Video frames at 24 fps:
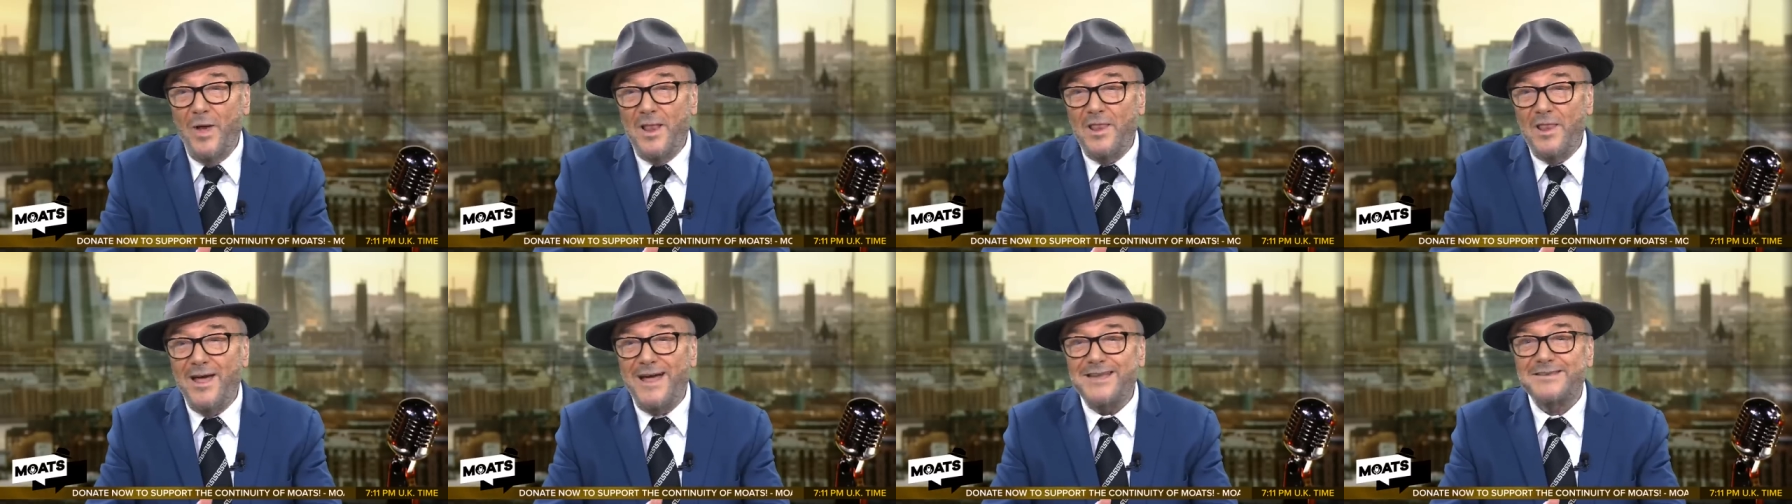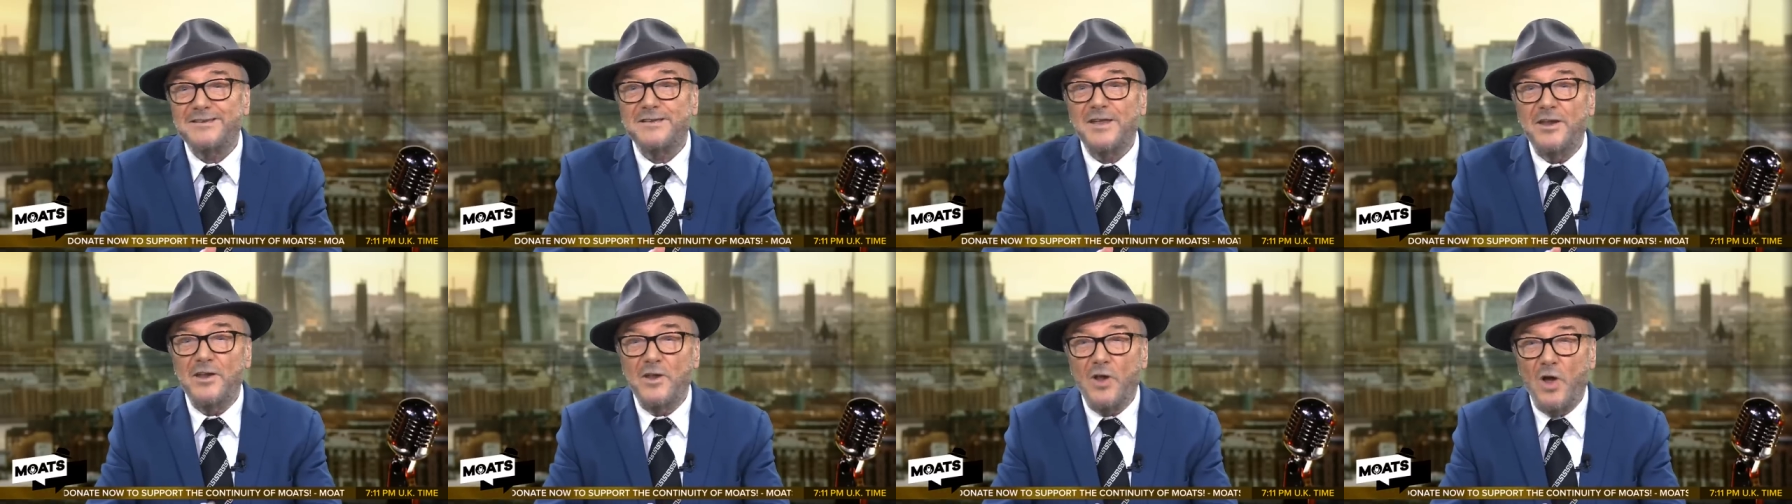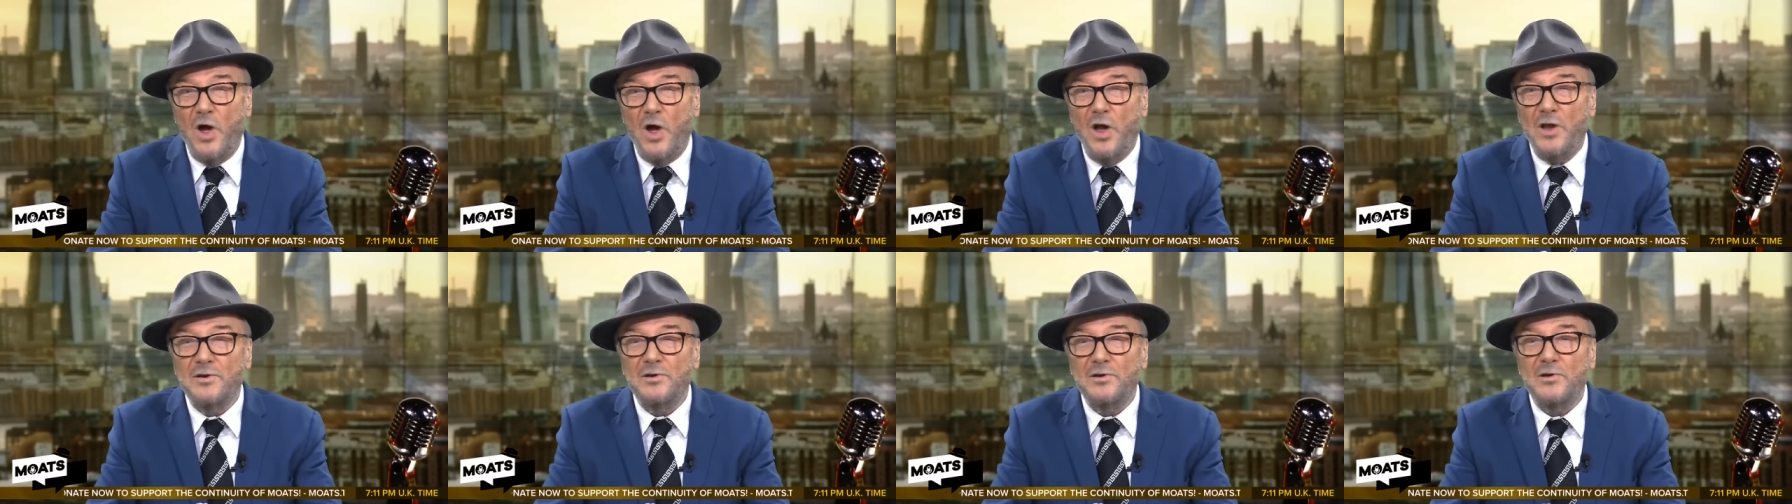Well, that's
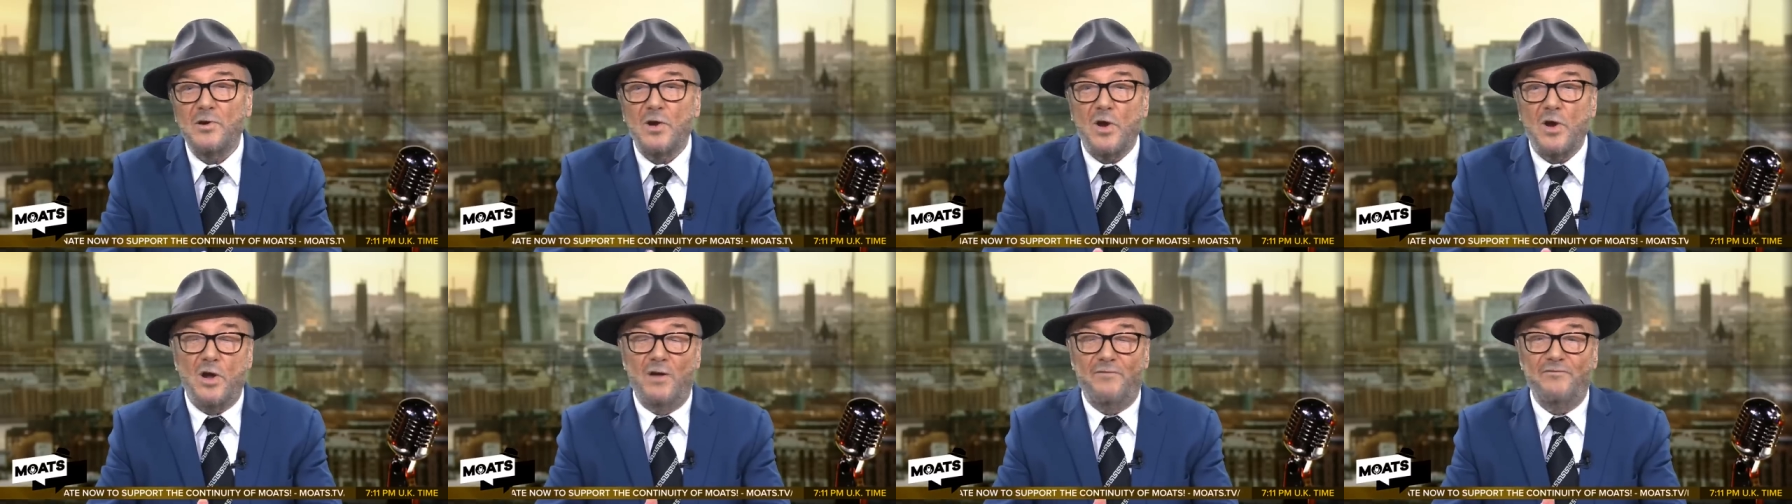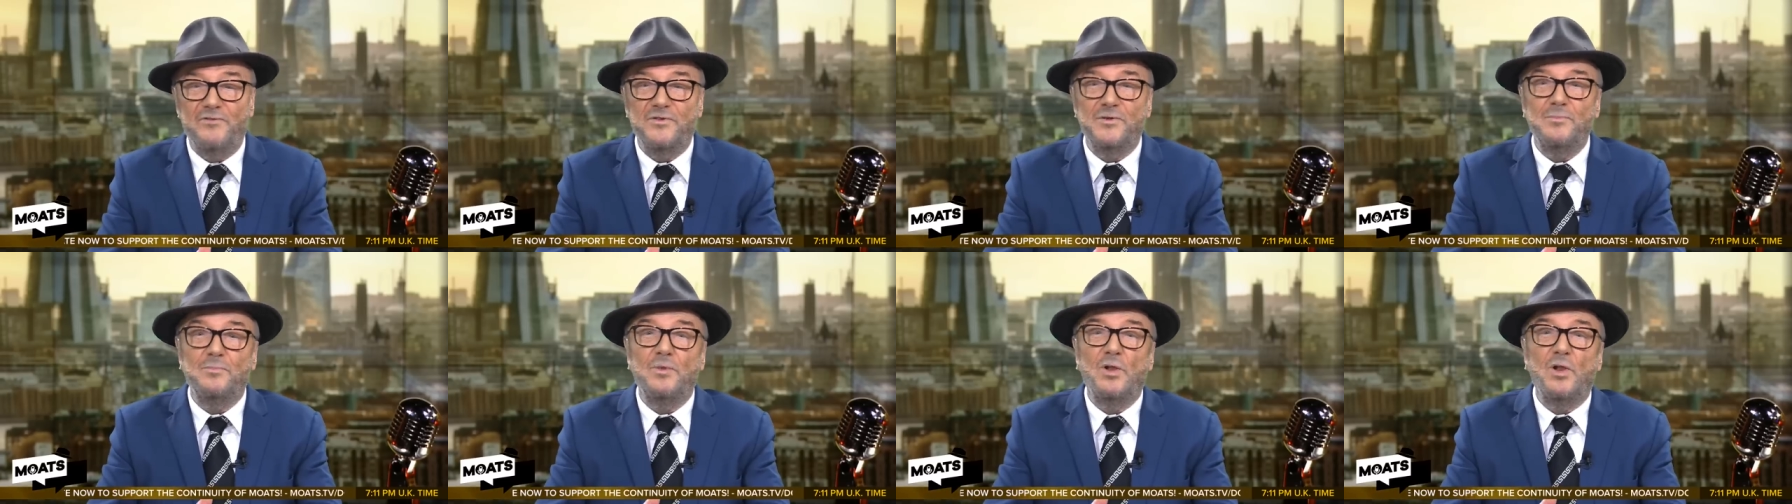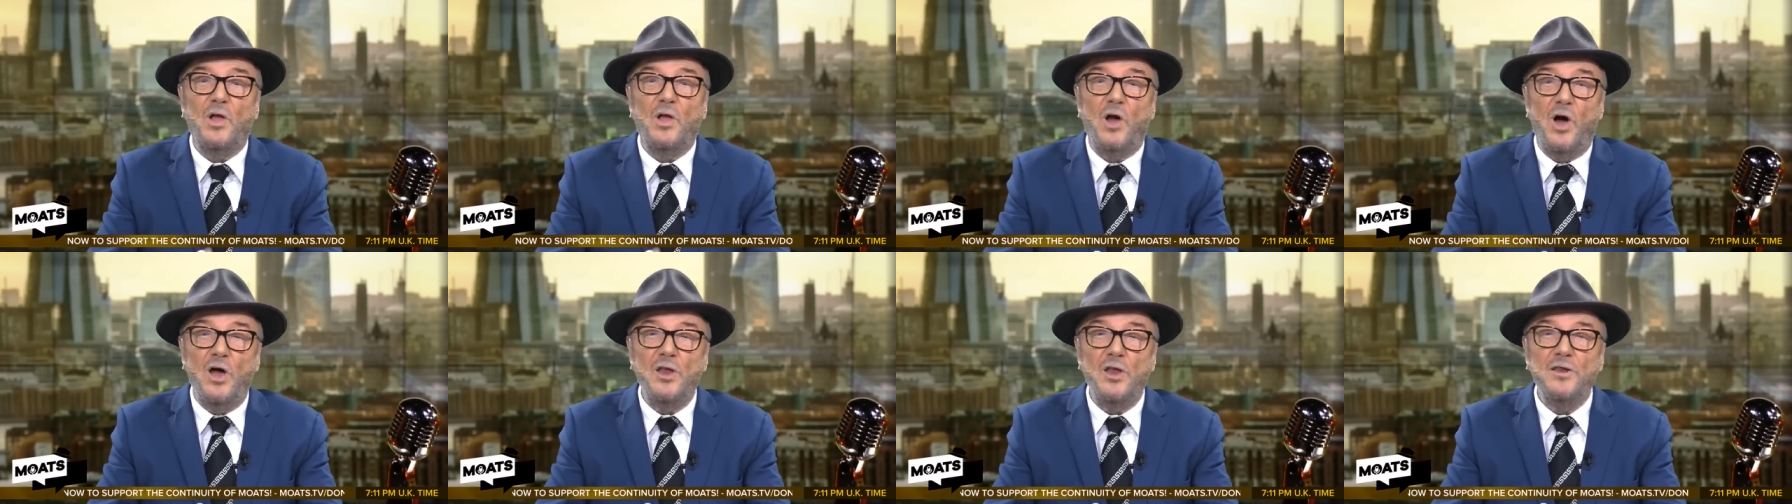an
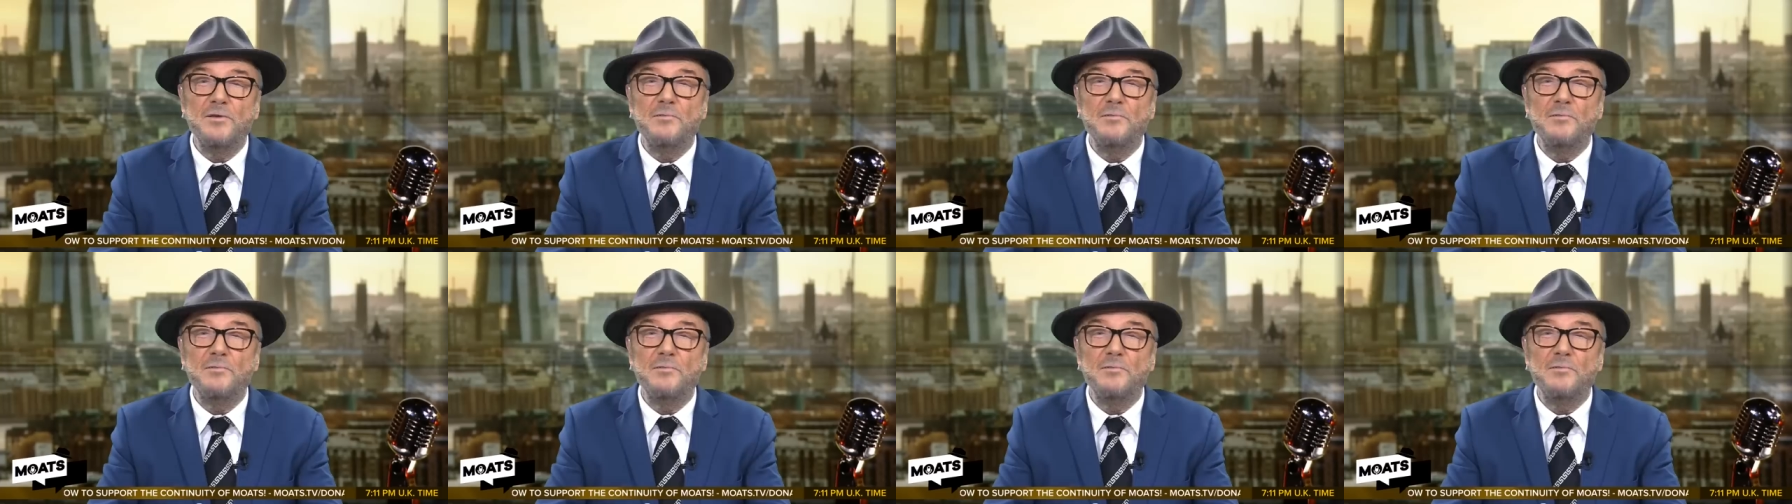uncomfortable,